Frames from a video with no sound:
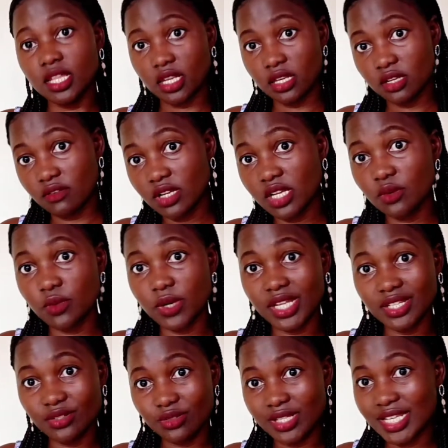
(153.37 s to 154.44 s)
They really
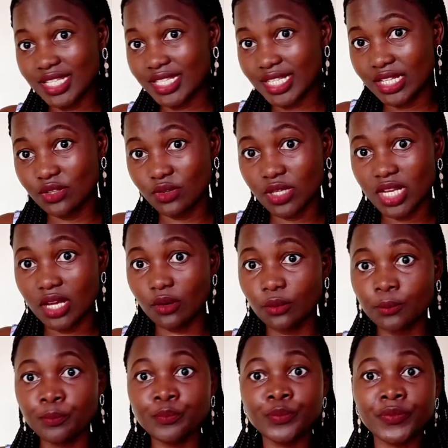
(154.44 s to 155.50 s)
want to just settle
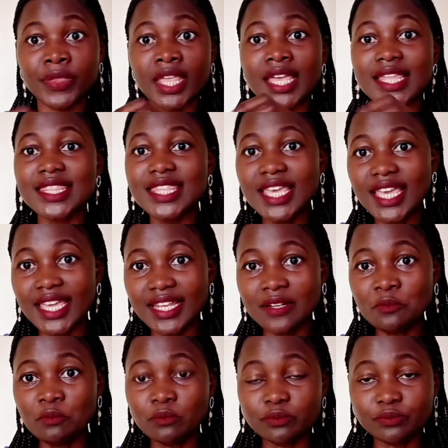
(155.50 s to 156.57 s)
down.
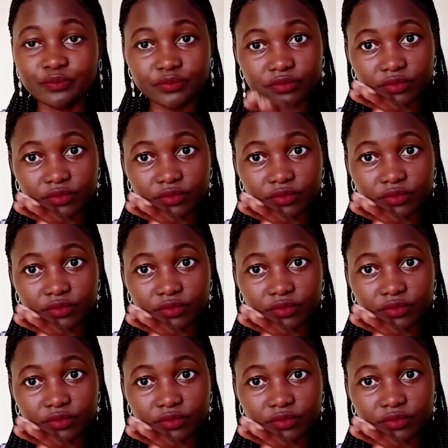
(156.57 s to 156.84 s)
Then,